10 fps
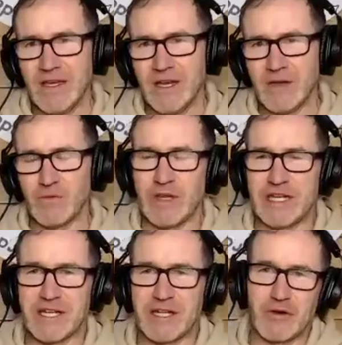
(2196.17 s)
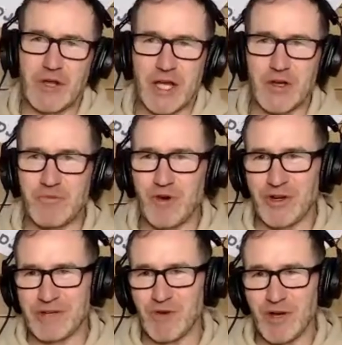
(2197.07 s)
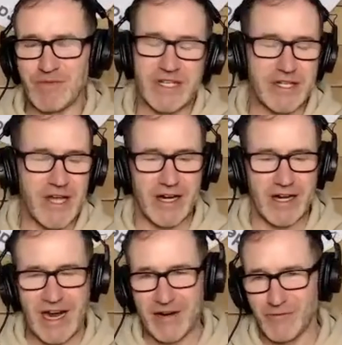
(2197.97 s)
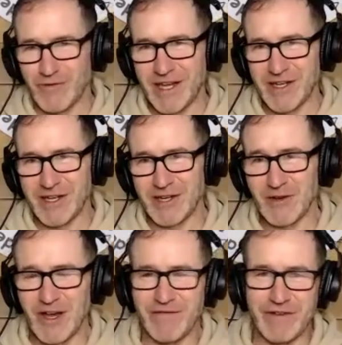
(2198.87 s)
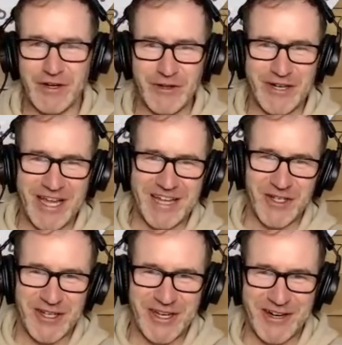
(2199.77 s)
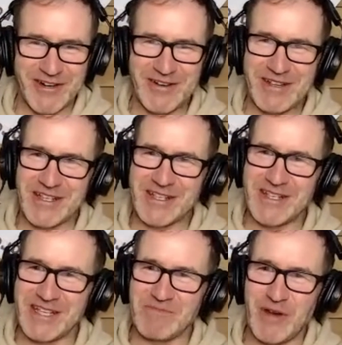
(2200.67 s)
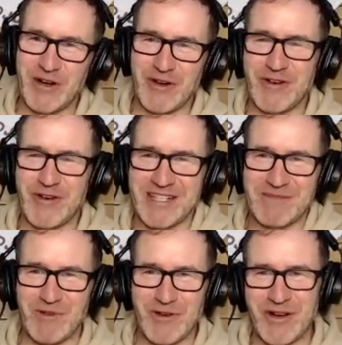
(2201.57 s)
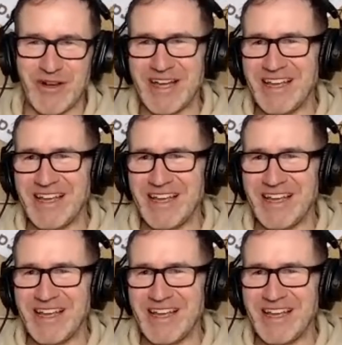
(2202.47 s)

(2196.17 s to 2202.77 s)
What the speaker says: I'm reading a good book at the moment, non-garden related, and going off on another tangent here. It's Bear Grylls' book,